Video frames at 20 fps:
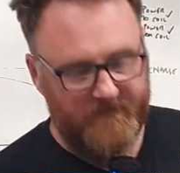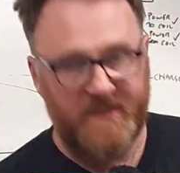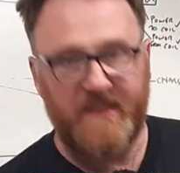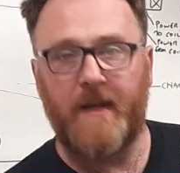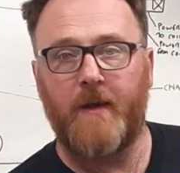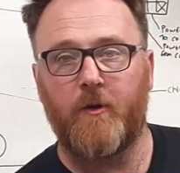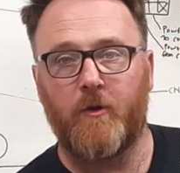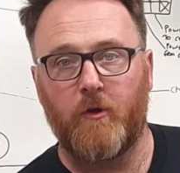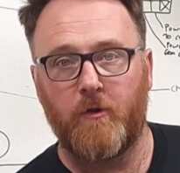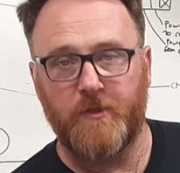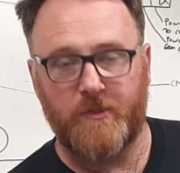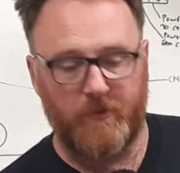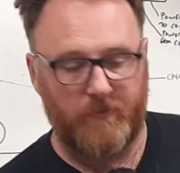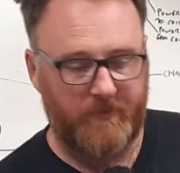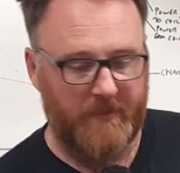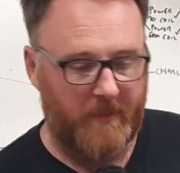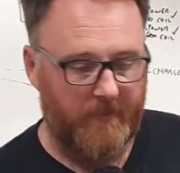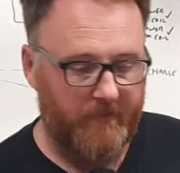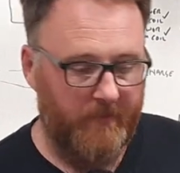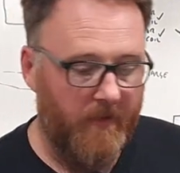Centre
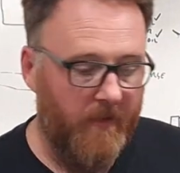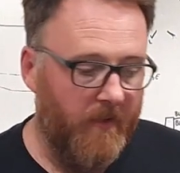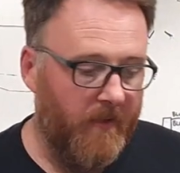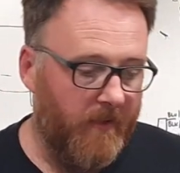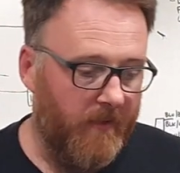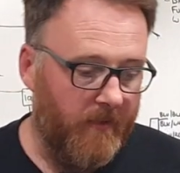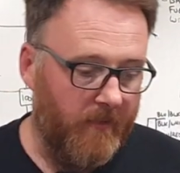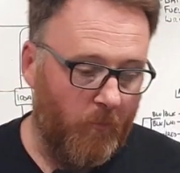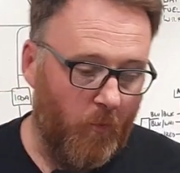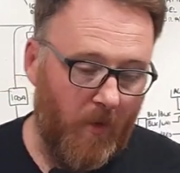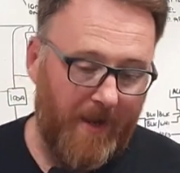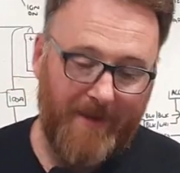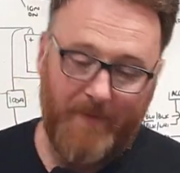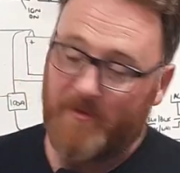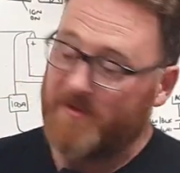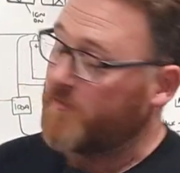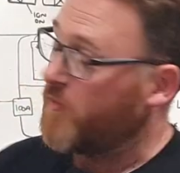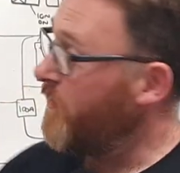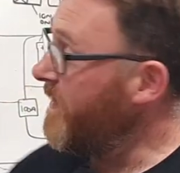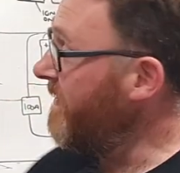console done. What I
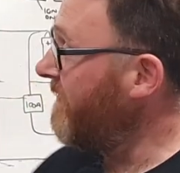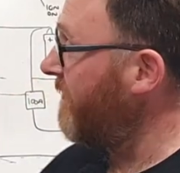was going